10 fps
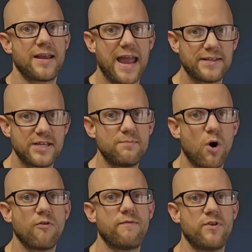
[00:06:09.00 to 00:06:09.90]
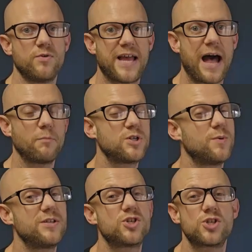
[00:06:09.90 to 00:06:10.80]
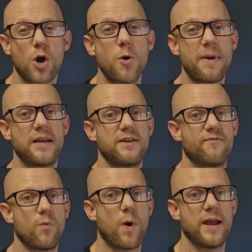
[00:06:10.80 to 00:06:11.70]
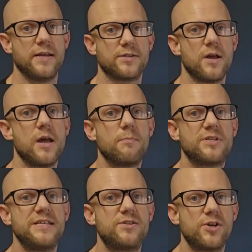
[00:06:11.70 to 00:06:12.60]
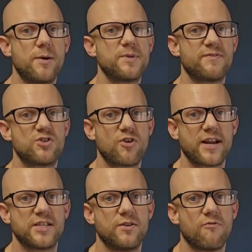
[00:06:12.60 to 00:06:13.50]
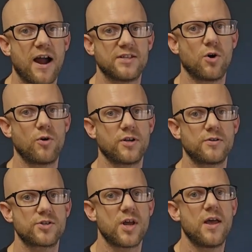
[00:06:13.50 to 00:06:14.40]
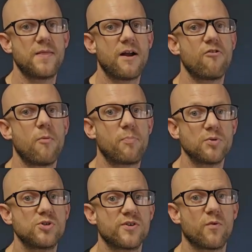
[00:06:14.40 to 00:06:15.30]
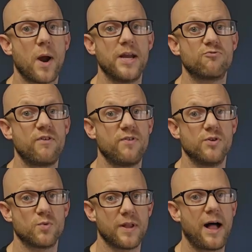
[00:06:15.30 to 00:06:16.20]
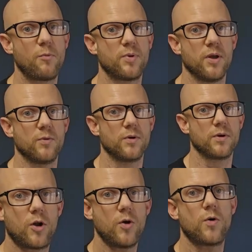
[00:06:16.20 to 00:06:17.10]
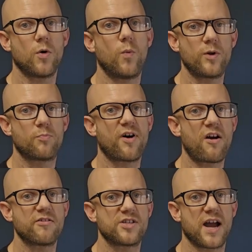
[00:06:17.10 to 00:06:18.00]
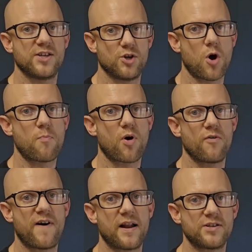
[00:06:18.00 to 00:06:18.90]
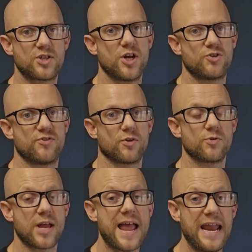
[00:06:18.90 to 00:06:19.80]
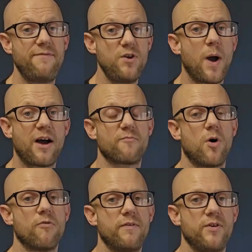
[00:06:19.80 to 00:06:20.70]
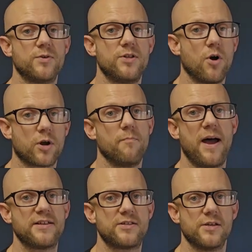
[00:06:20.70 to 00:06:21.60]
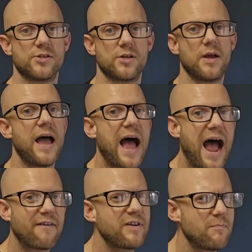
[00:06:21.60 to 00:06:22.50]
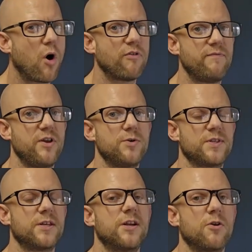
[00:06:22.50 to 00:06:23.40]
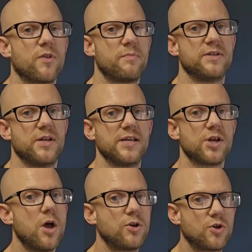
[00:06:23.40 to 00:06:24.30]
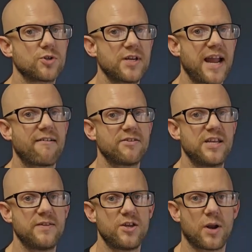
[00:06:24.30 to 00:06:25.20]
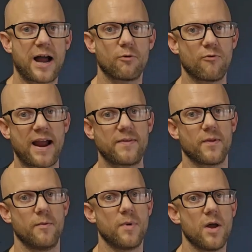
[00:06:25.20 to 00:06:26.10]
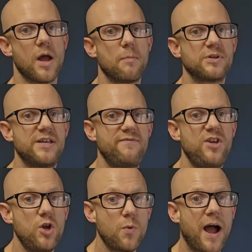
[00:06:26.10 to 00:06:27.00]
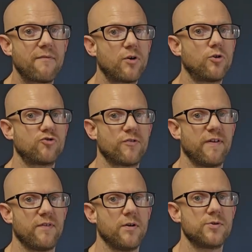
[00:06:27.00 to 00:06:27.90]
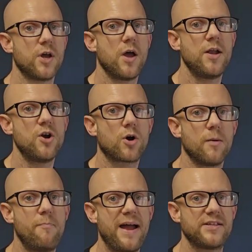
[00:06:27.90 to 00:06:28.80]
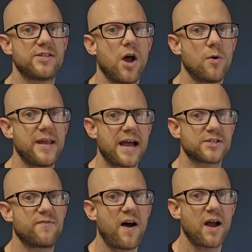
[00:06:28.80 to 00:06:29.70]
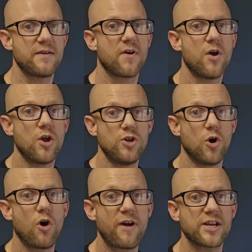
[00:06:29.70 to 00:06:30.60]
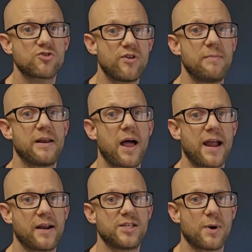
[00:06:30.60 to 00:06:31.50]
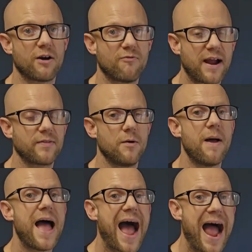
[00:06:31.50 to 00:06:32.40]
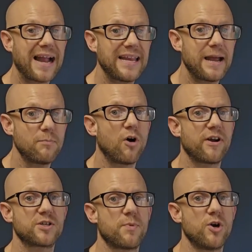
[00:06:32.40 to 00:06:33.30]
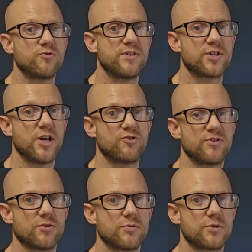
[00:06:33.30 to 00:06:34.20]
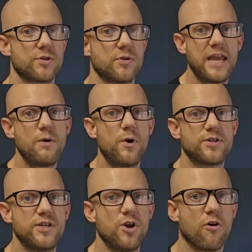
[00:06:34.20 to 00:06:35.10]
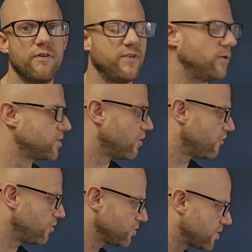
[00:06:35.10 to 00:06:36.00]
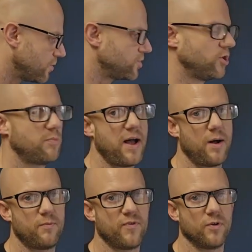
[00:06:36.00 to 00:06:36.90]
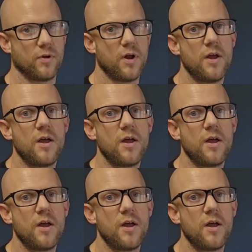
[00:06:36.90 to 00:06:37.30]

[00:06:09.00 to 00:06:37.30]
Getting more reviews helps you in so many different ways, but in terms of attracting the right audience, there are a bunch of ways reviews will help you. Google will prioritize your profile in search results if you have more reviews than your competitors. Having more reviews than another business doesn't guarantee that you'll outrank them, but if you have 100 reviews and your competitor only has 5, you're extremely likely to outrank them and get more exposure in search results. Keywords in your reviews are also super helpful.